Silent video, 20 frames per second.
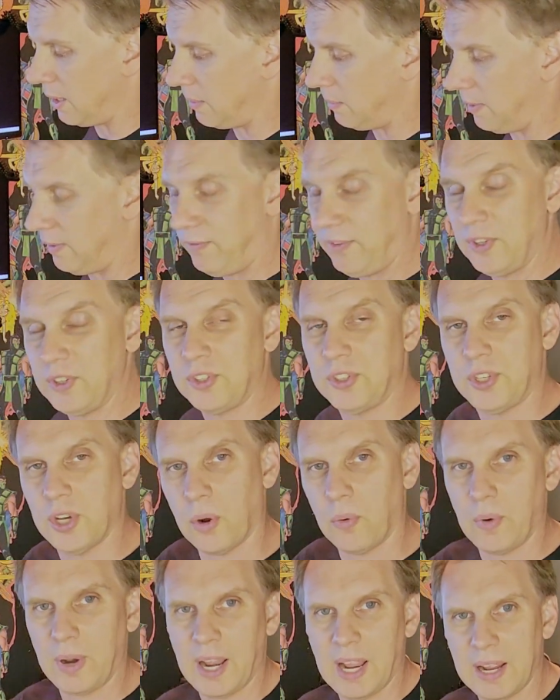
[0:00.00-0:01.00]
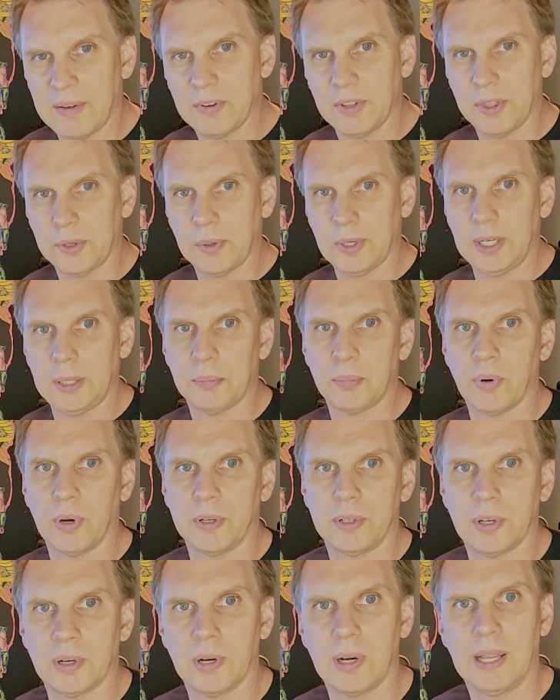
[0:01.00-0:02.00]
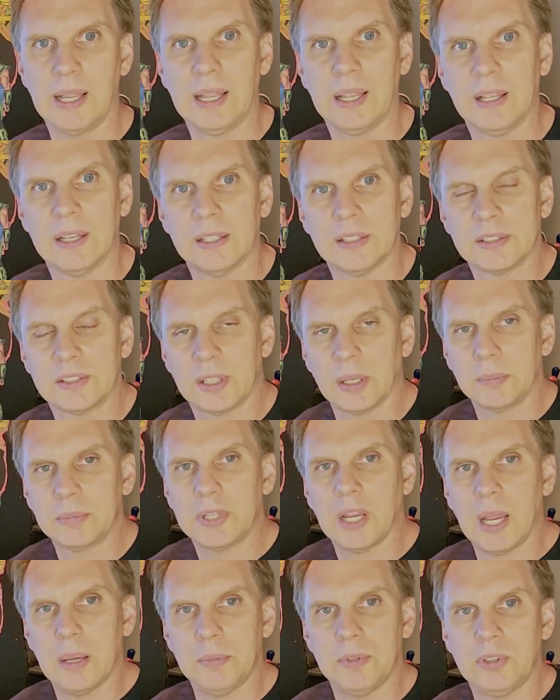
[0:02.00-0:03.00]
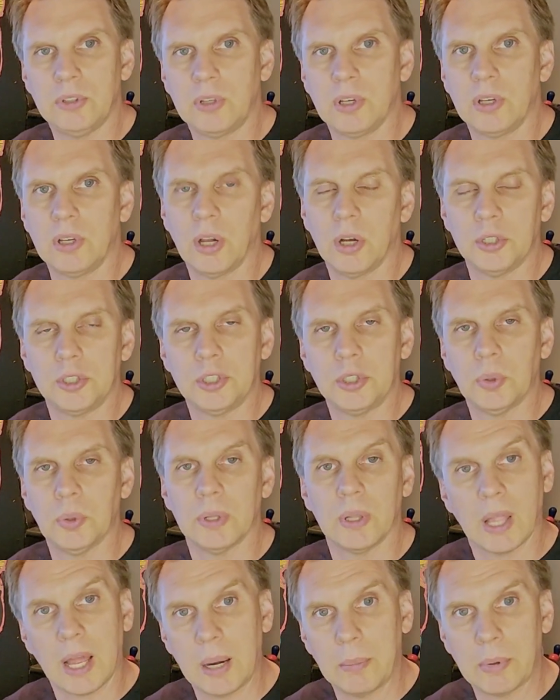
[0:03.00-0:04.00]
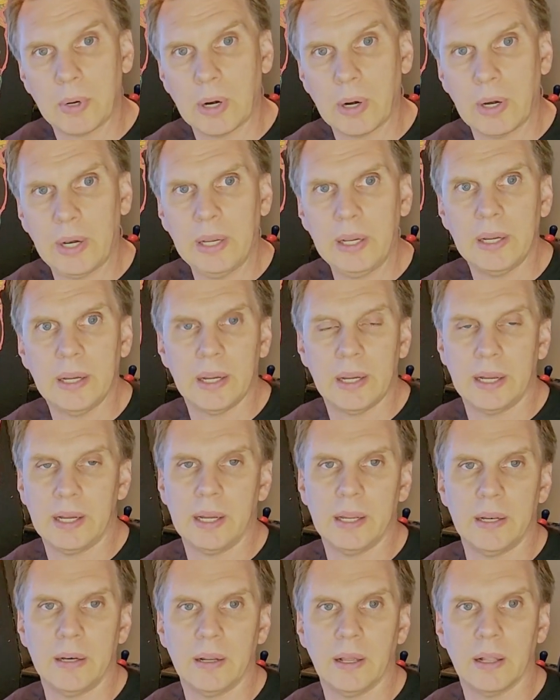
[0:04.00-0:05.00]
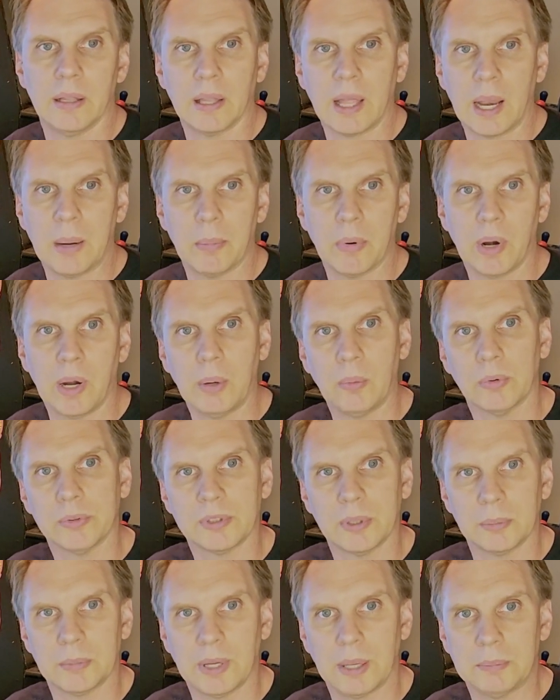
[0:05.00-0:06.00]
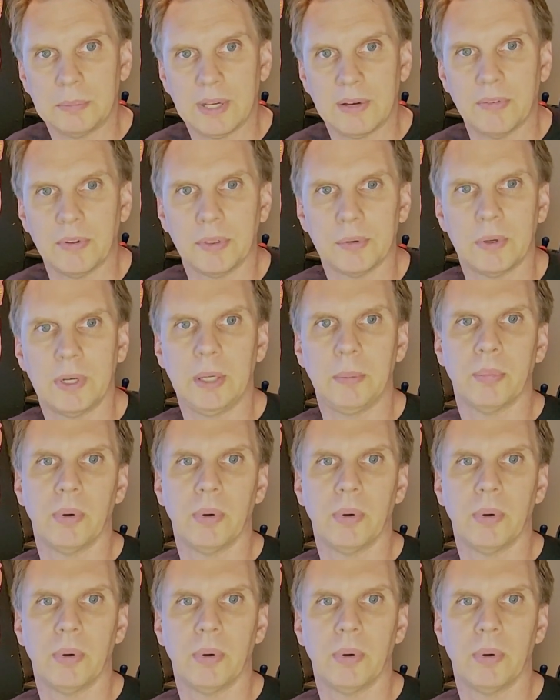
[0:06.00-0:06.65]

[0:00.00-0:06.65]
If you don't have a 3D printer, sometimes you can go to a library, and a library will sometimes have a 3D